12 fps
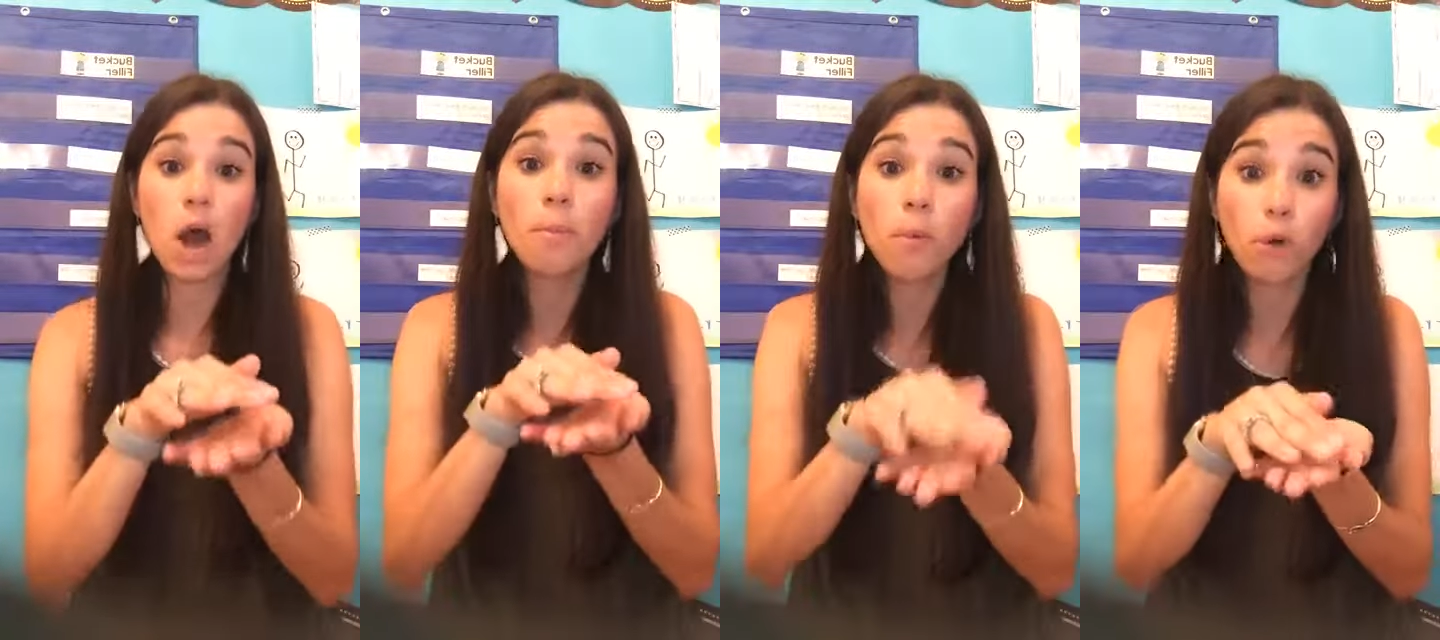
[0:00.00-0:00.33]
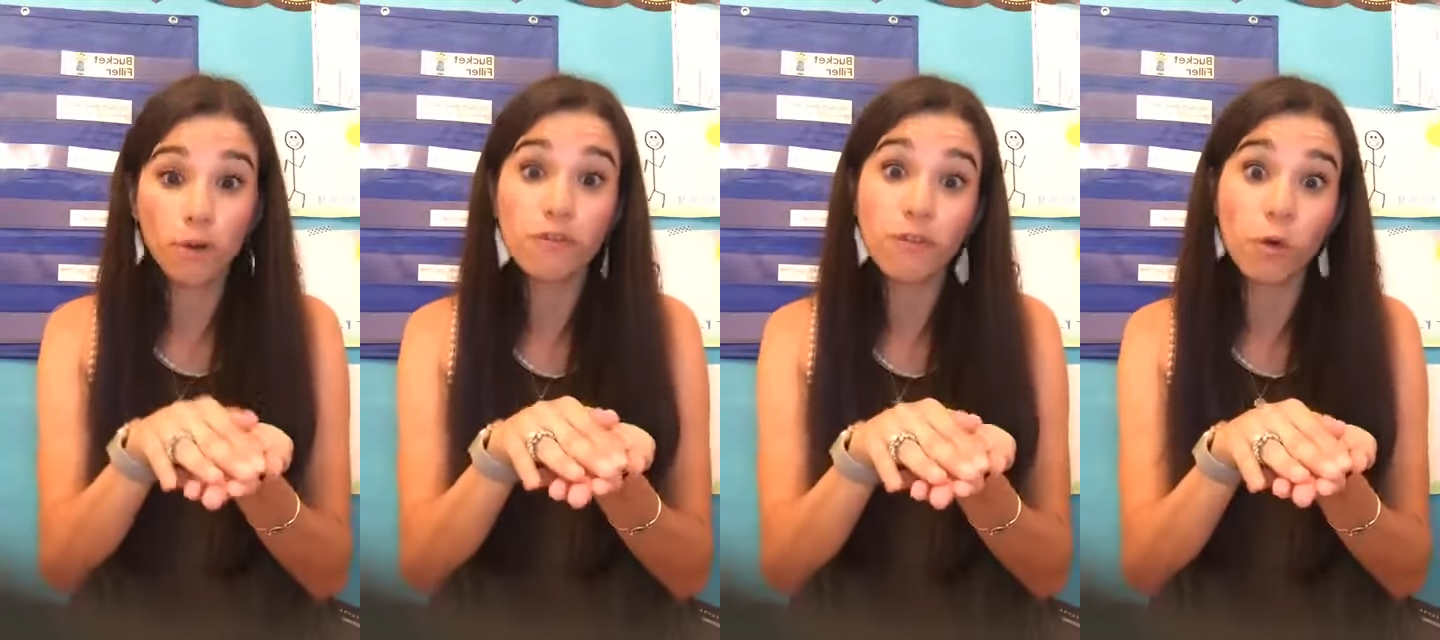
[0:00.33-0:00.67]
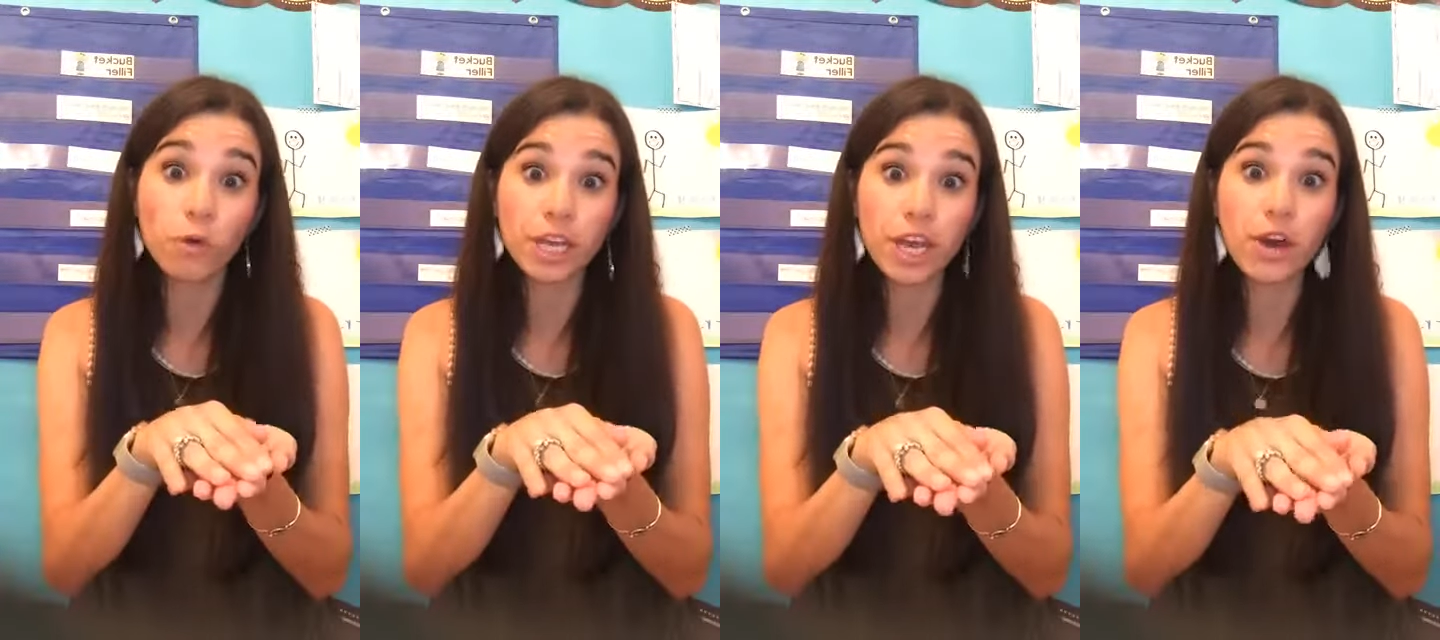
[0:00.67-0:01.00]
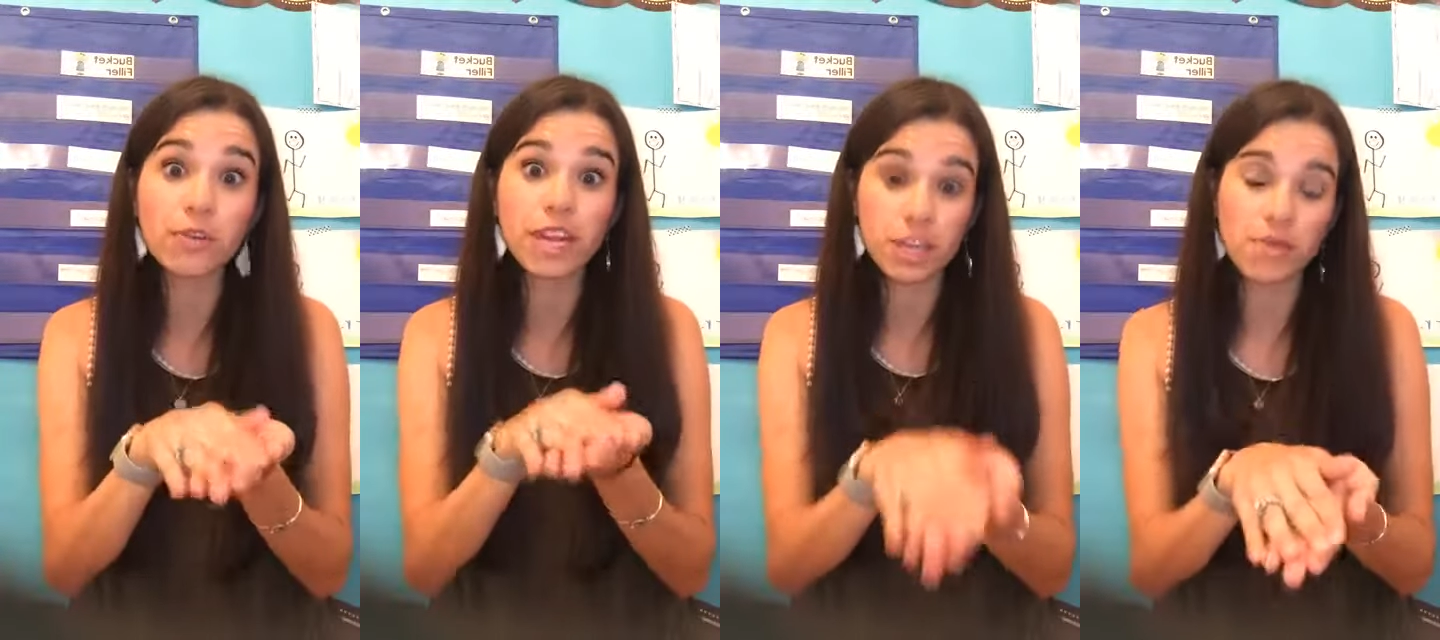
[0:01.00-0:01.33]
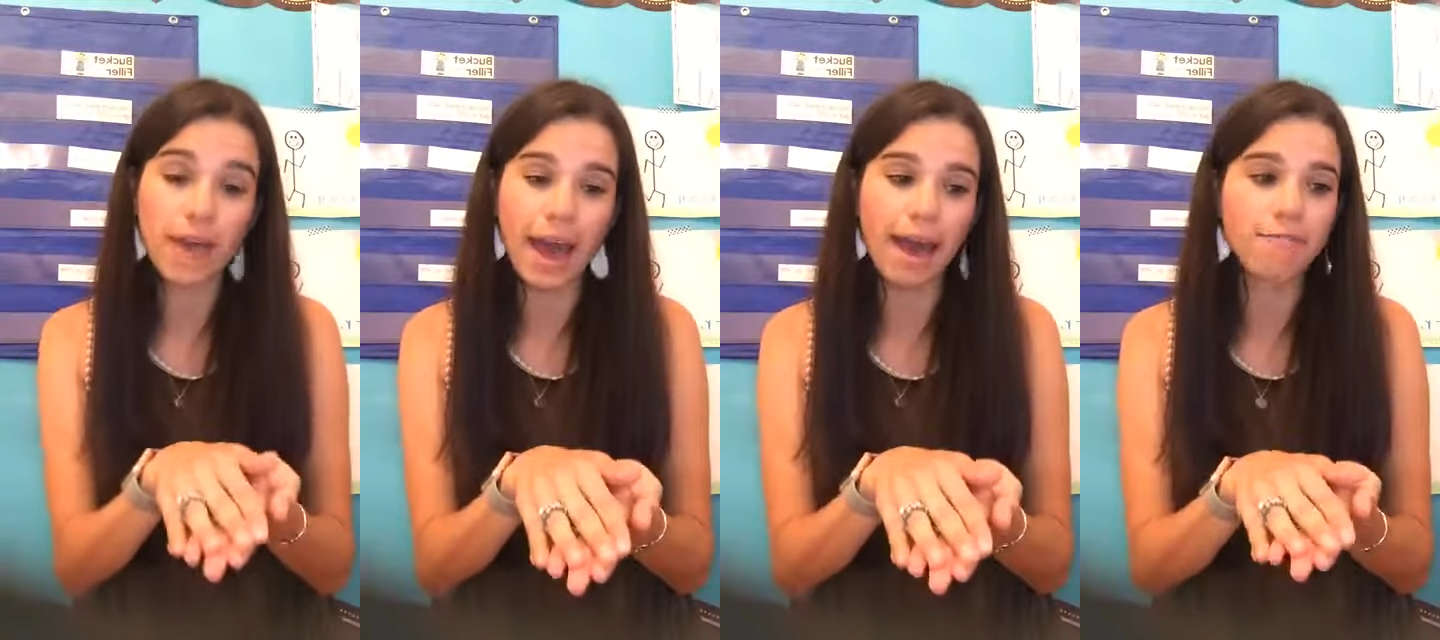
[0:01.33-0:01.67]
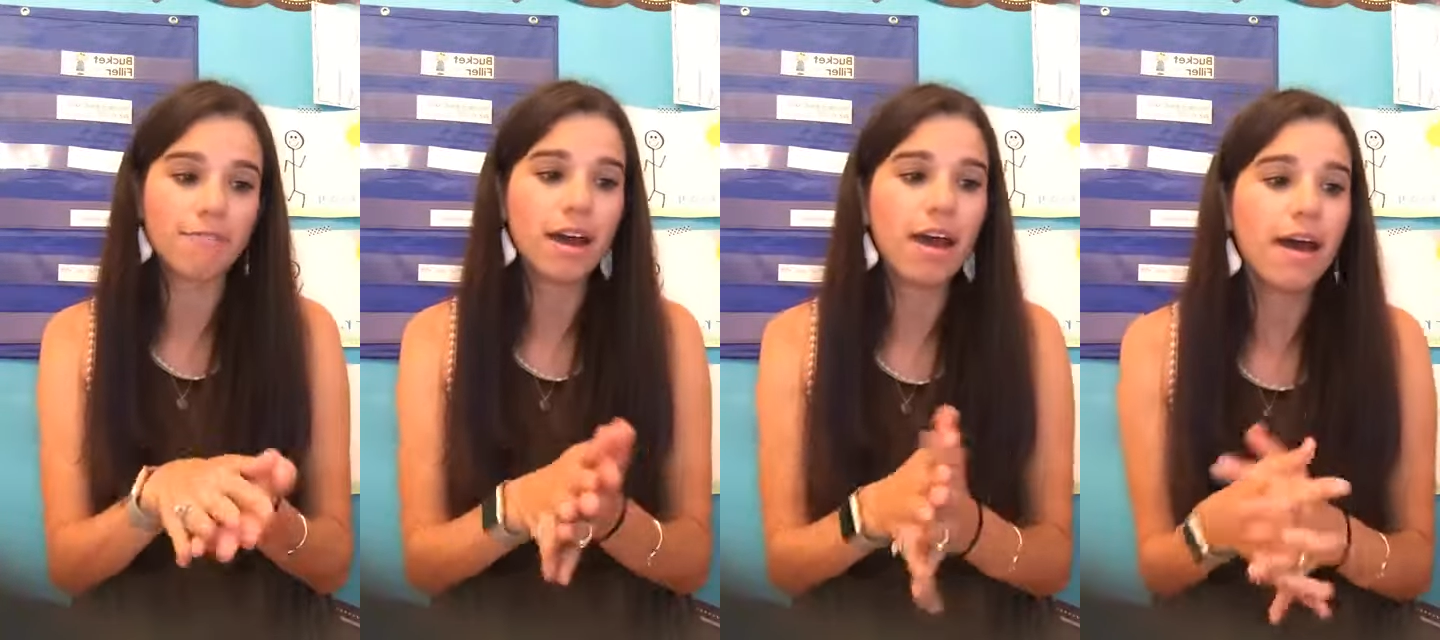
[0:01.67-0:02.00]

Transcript: a portfolio that you have.